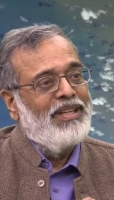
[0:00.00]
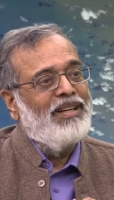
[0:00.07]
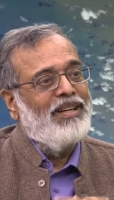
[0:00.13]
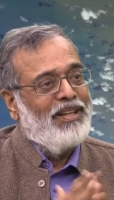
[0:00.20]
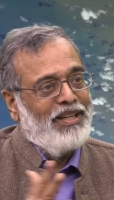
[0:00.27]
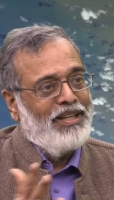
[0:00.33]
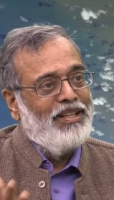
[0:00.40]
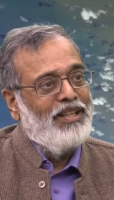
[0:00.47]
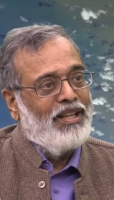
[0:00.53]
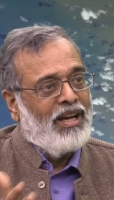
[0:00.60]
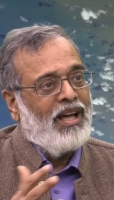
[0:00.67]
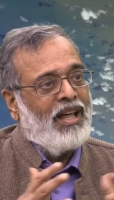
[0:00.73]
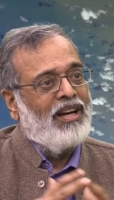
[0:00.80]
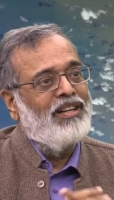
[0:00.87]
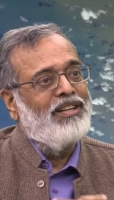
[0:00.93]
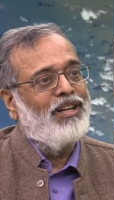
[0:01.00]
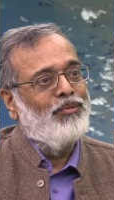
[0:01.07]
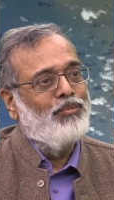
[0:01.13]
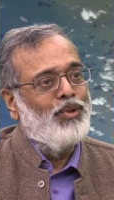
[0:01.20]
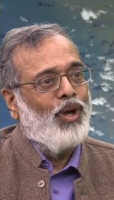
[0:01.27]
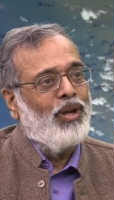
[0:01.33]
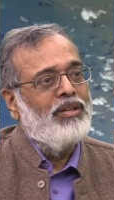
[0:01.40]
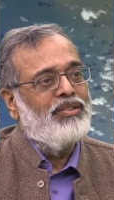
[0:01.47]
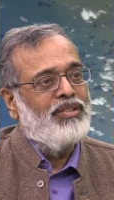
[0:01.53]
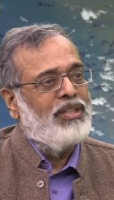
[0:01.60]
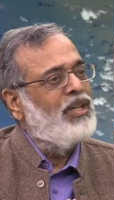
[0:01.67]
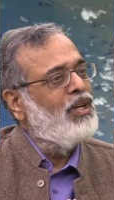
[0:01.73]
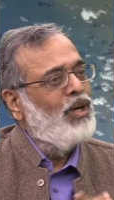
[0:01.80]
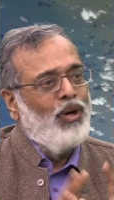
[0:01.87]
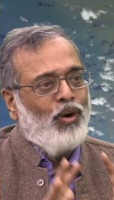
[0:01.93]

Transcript: uh, in the current terminology,